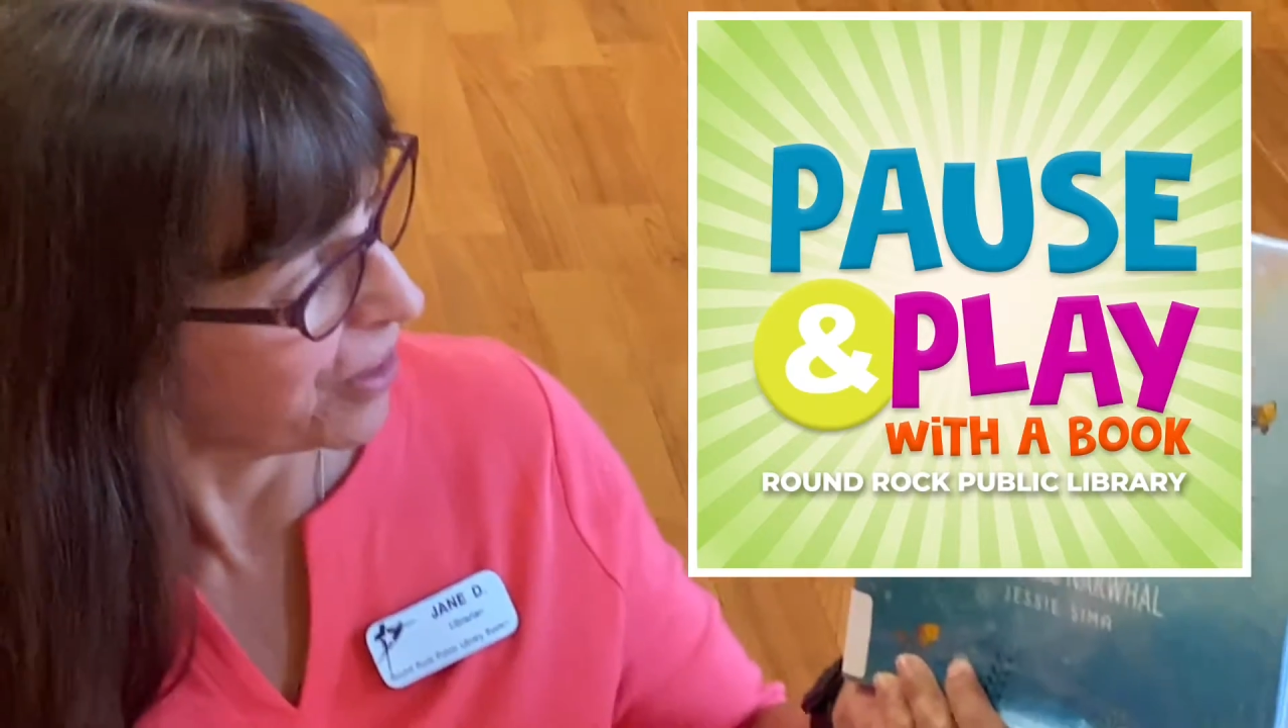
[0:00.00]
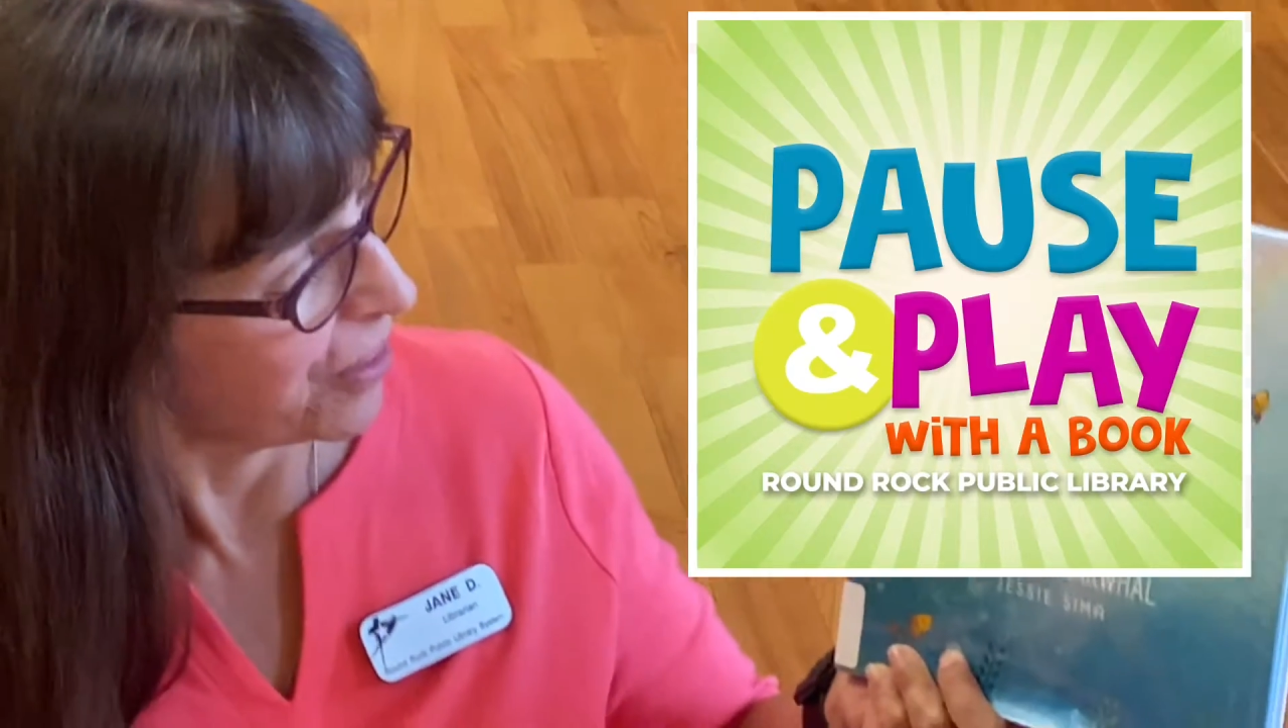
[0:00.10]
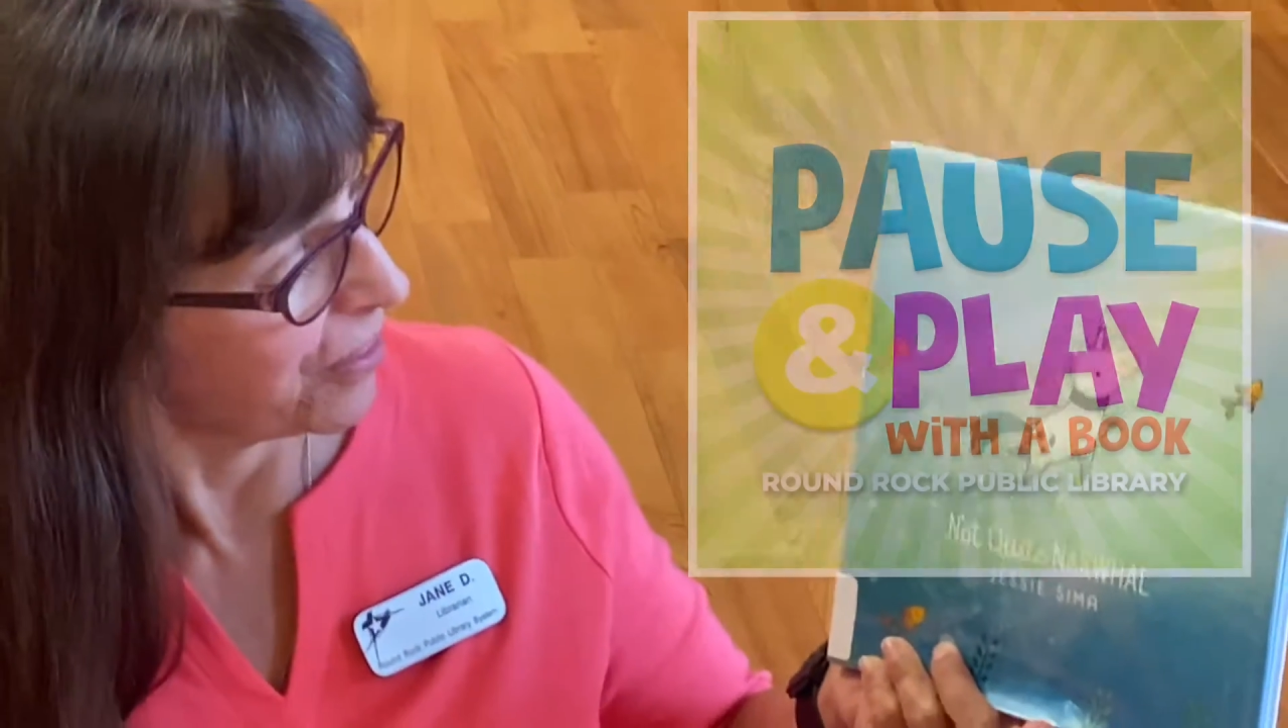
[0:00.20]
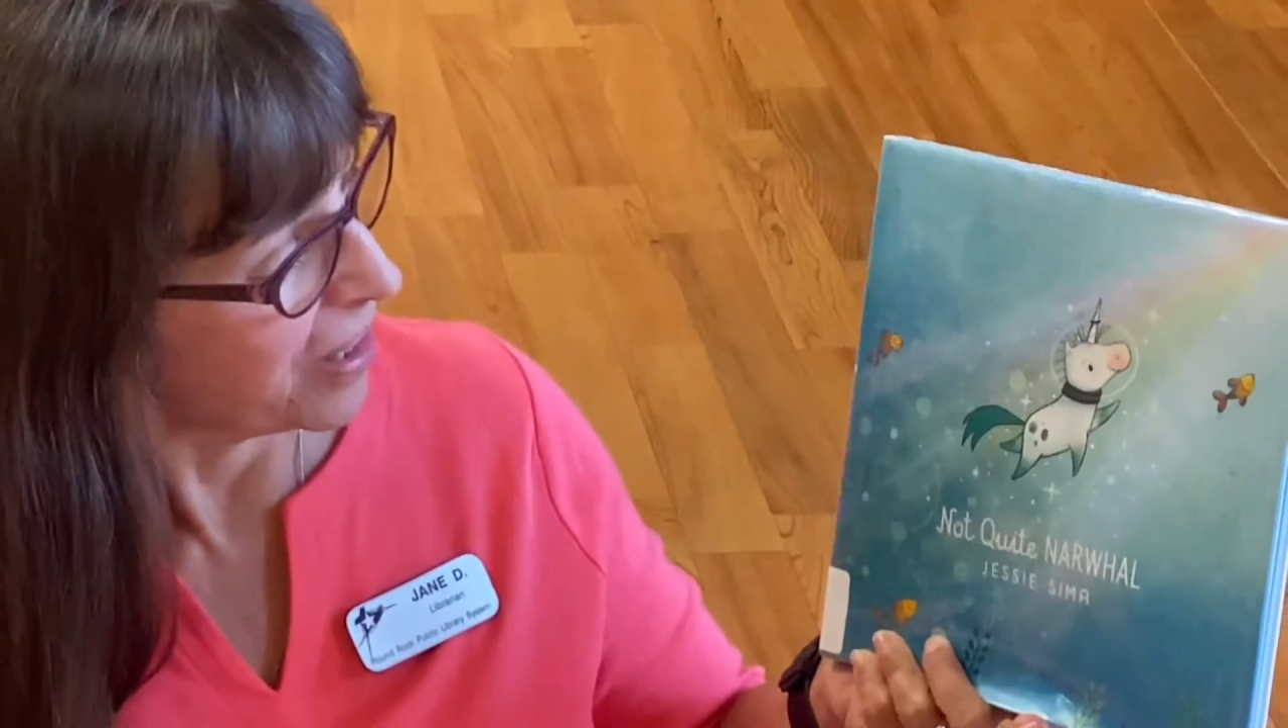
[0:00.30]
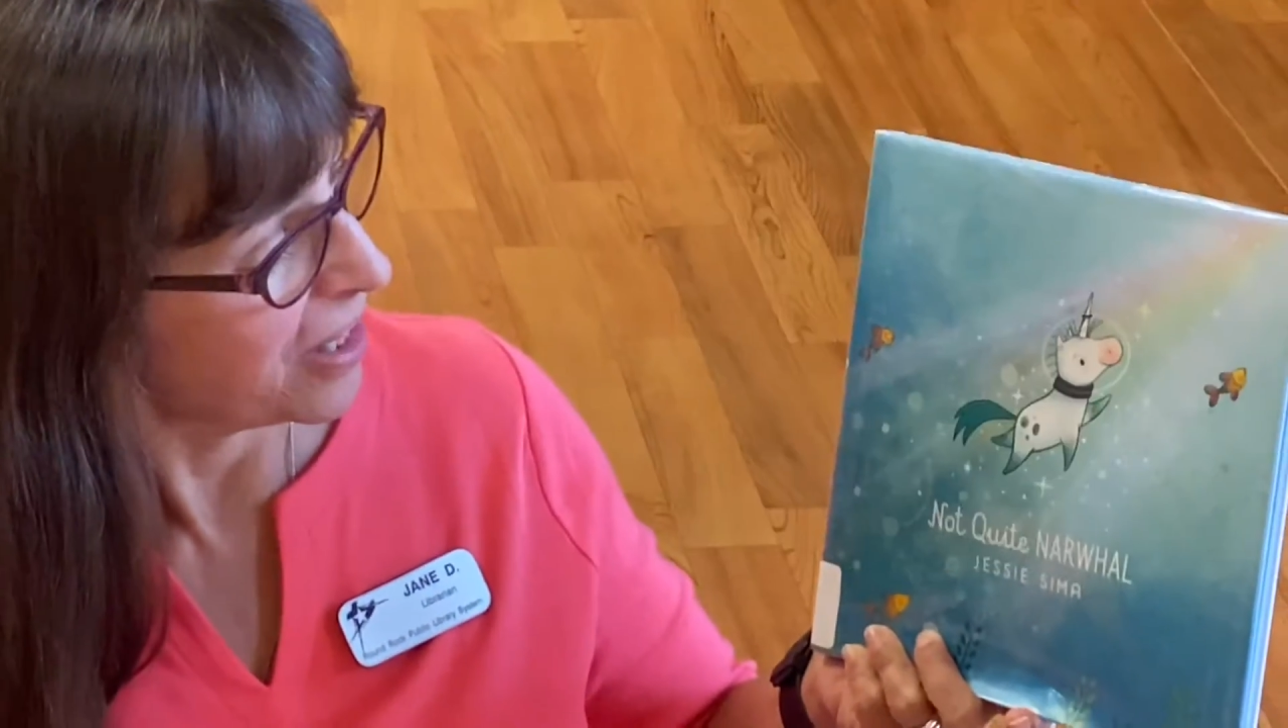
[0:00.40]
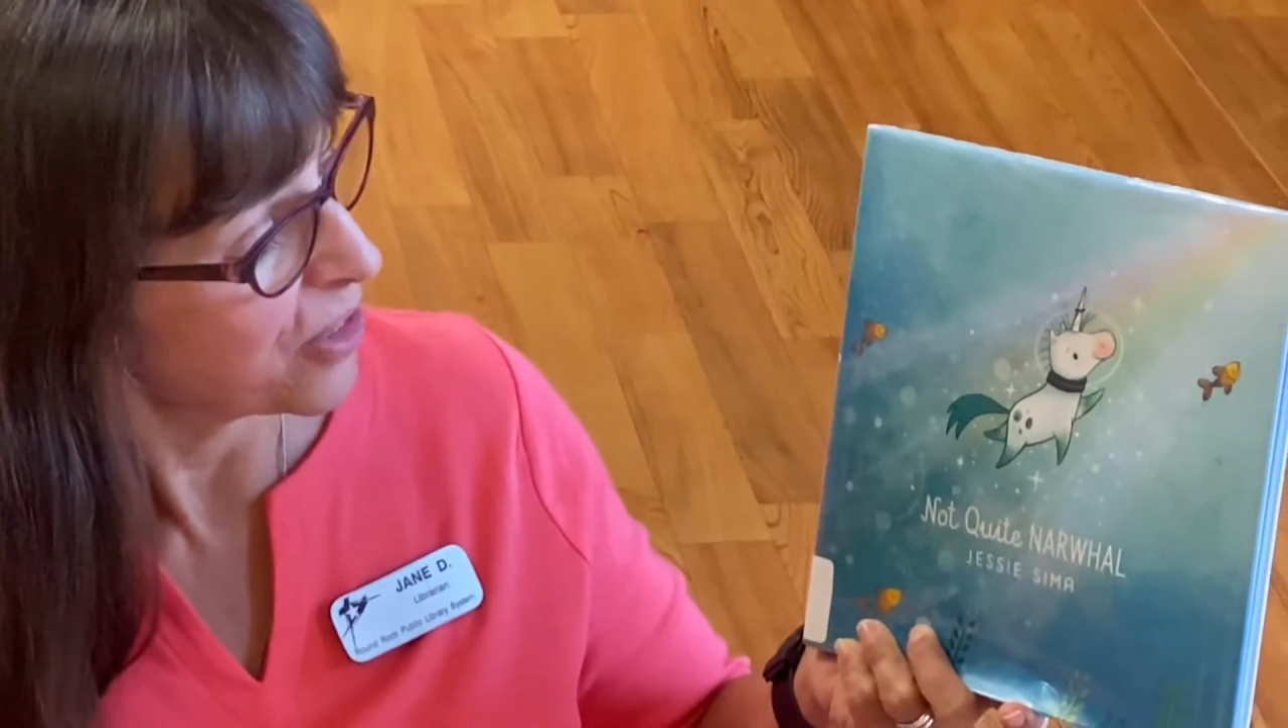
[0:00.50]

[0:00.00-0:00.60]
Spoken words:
you. It's